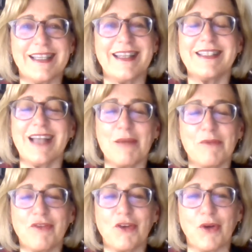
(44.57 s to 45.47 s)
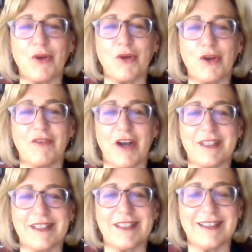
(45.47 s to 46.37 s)
in the Time of
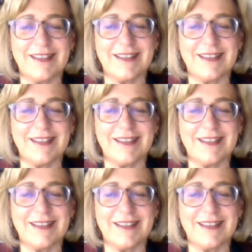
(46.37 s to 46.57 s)
Coronavirus.